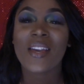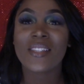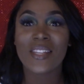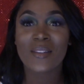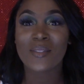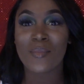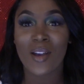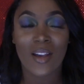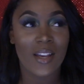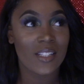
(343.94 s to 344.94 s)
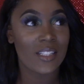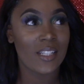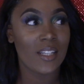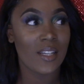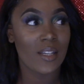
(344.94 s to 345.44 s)
His name's Samaj,
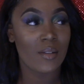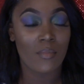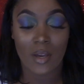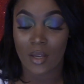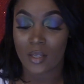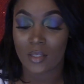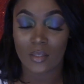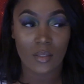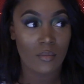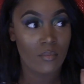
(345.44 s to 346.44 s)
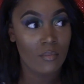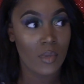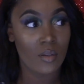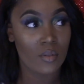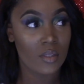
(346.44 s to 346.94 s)
and my
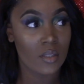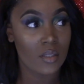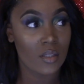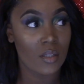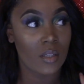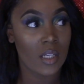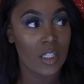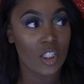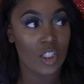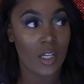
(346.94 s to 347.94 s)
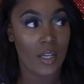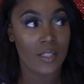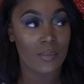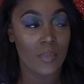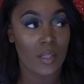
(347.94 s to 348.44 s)
middle sister is
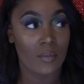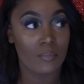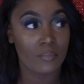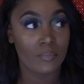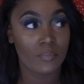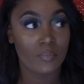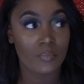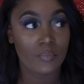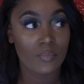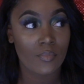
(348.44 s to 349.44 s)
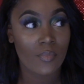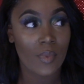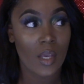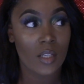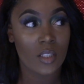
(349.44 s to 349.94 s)
Jasmine,
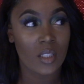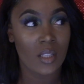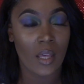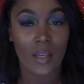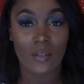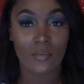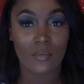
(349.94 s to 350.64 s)
and she like,